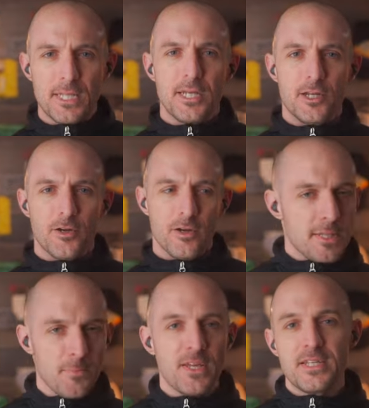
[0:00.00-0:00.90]
secure.
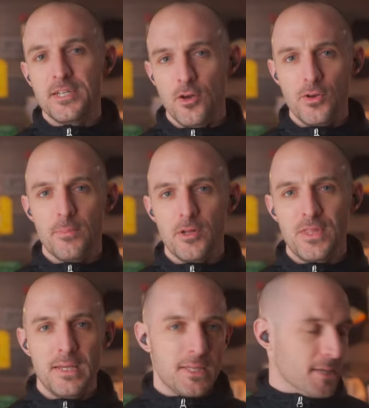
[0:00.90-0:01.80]
Something to note about
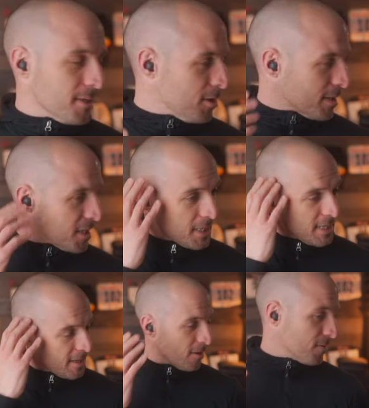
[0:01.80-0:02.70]
these is you can see
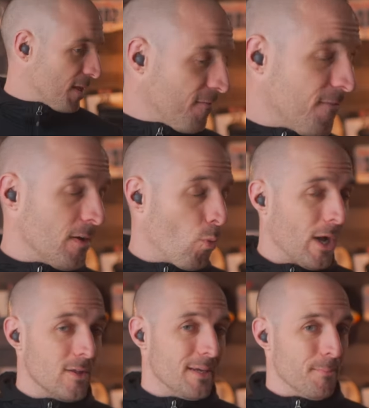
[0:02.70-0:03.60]
here, they fit
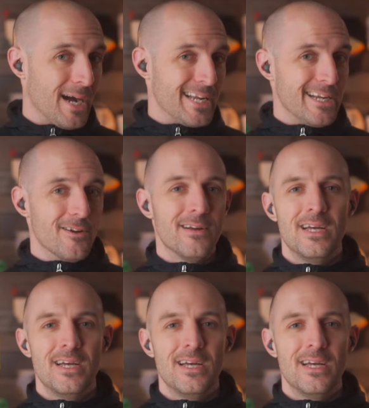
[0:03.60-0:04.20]
well in my ear,